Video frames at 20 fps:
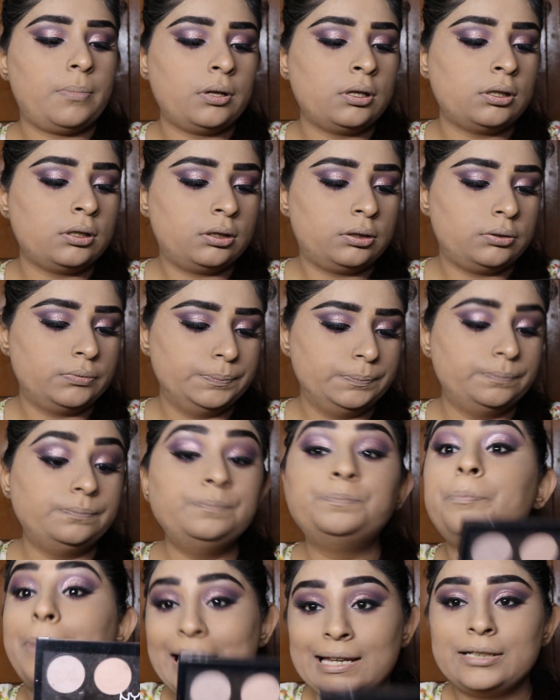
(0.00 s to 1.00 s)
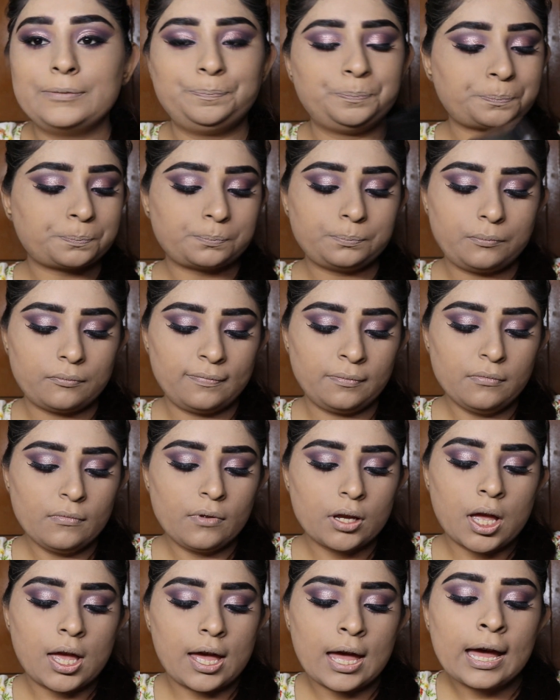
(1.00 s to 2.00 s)
and contour kit I'm using
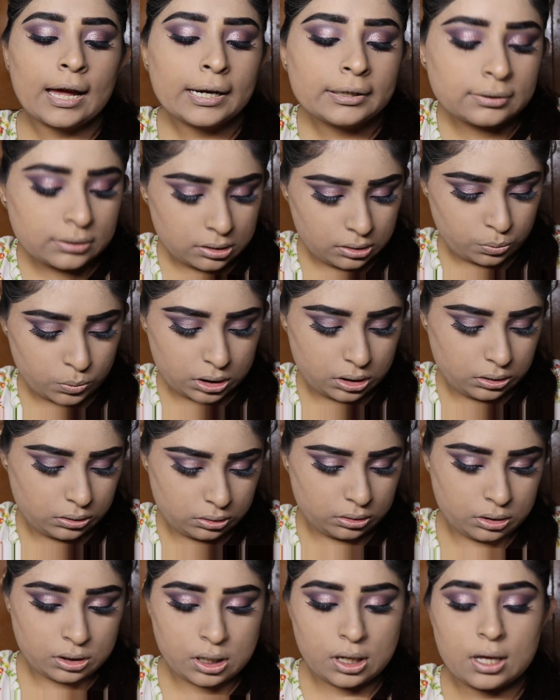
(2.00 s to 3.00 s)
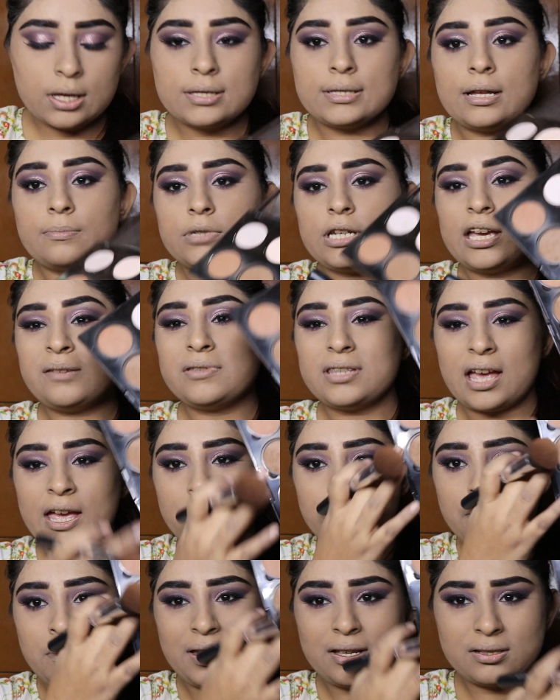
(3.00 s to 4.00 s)
is by the
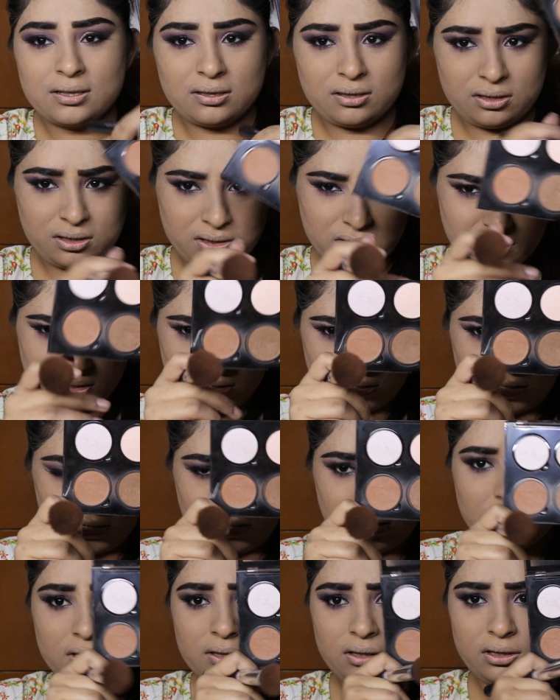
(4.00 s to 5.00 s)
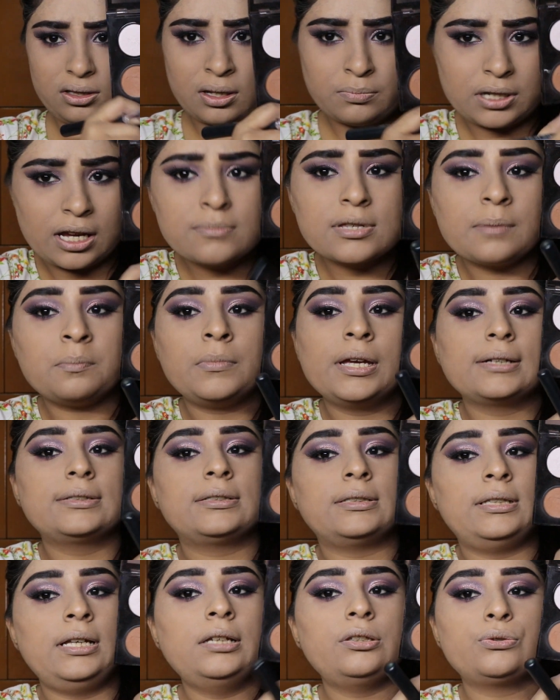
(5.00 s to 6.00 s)
NYX highlight and contour kit.
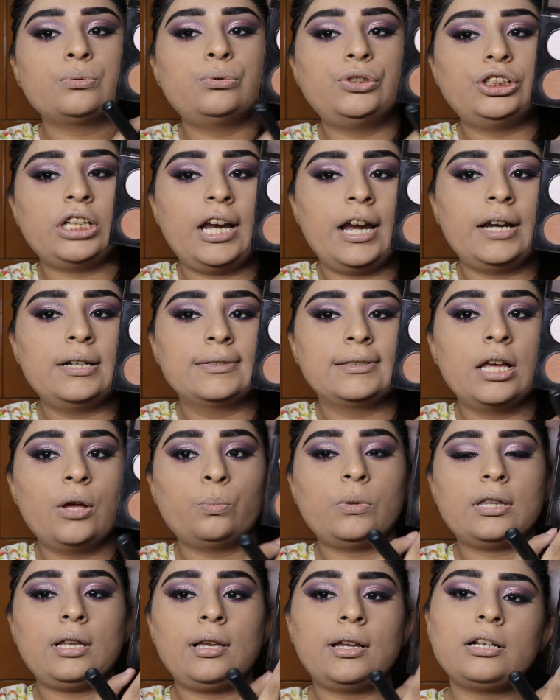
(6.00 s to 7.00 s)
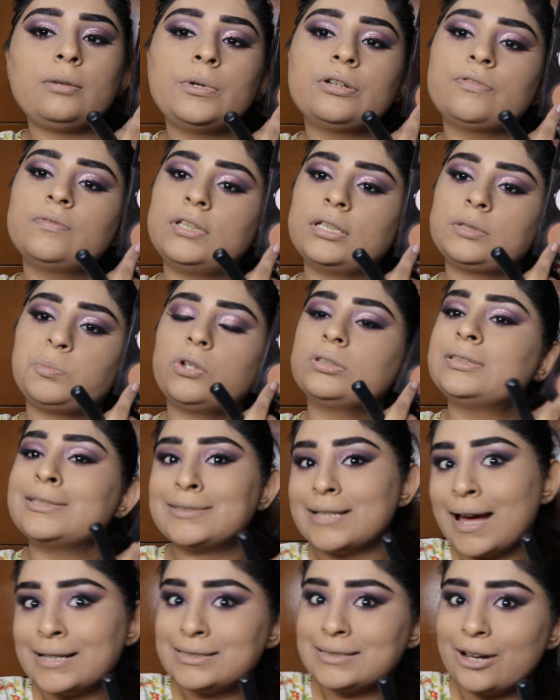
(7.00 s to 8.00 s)
The darker shade,
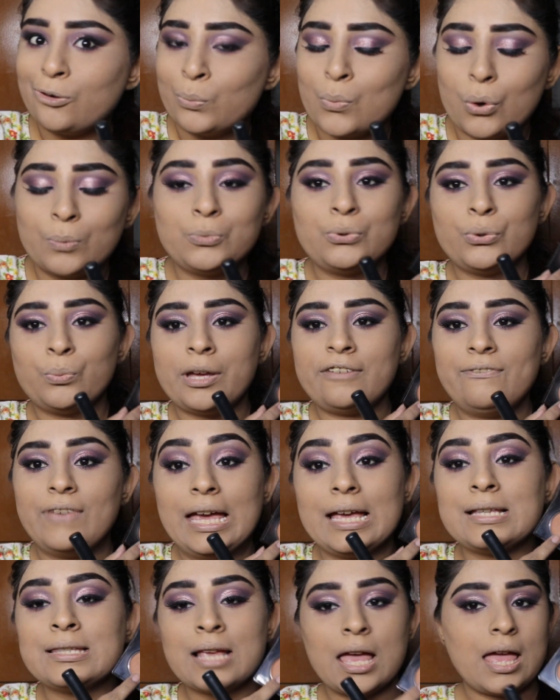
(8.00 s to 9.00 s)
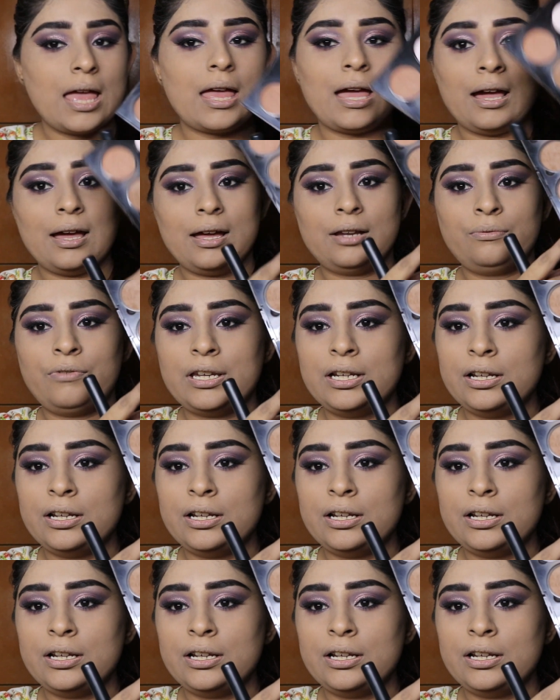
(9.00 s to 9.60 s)
the fourth shade in the second row,